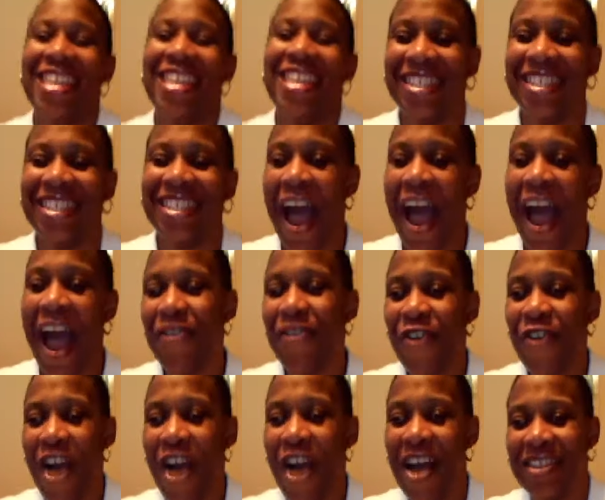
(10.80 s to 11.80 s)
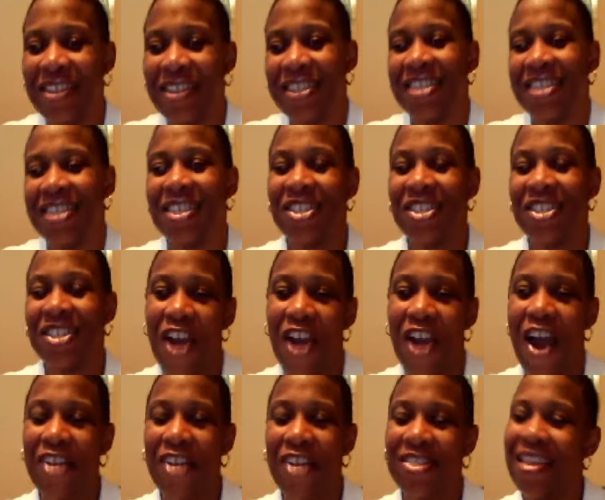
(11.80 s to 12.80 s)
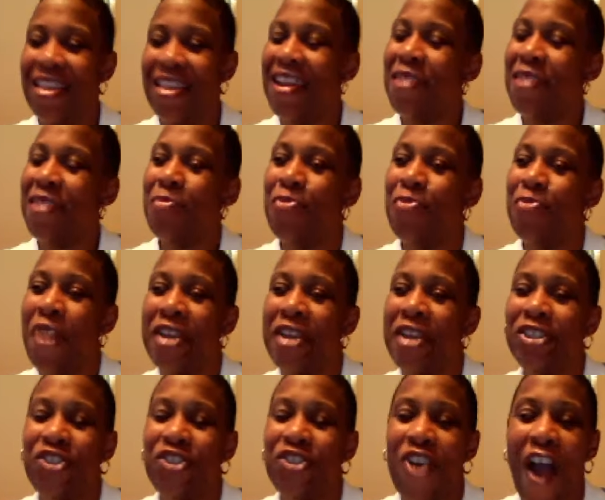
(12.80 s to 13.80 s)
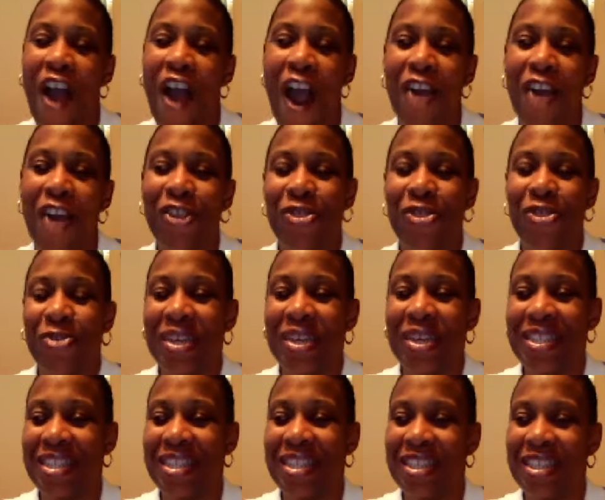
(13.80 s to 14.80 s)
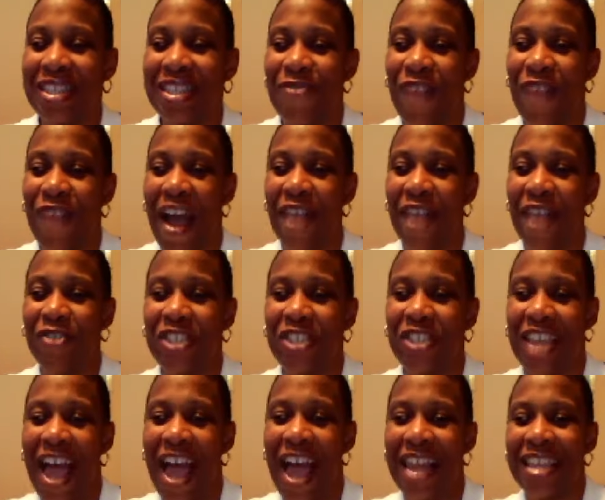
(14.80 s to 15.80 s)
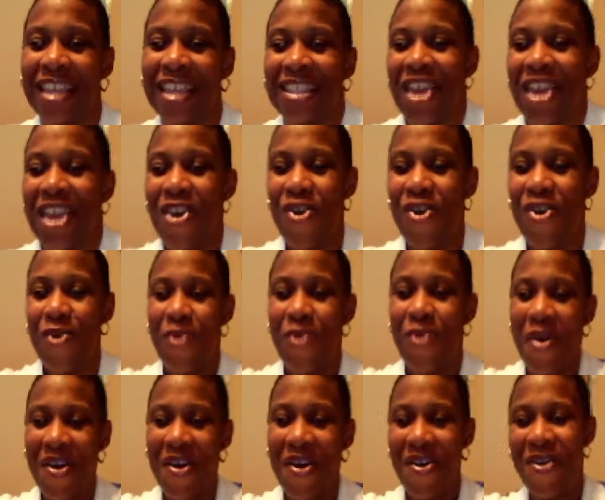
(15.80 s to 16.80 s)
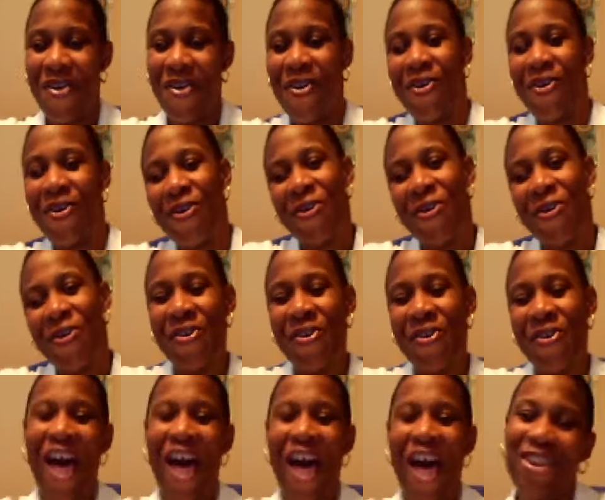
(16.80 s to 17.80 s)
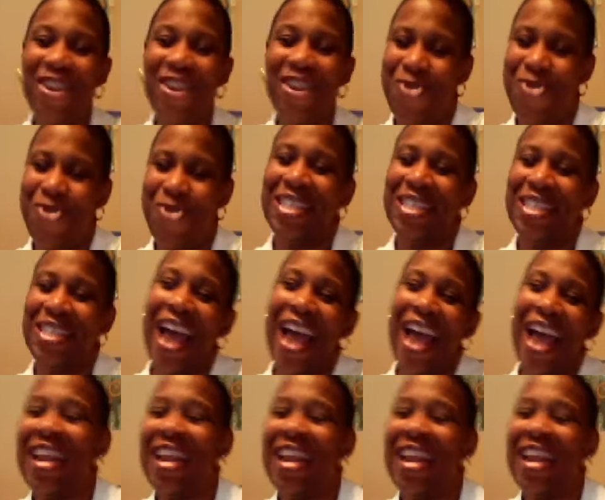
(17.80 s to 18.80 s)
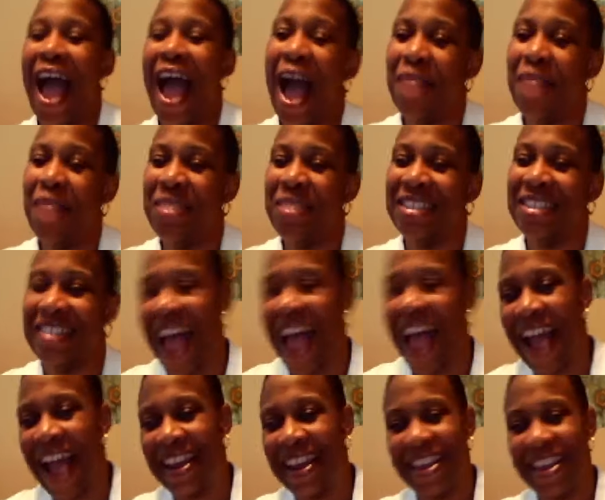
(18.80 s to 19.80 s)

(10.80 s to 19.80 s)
time for us to start the Embrace Your Art 365 Challenge. Woo! Are you excited? I'm excited.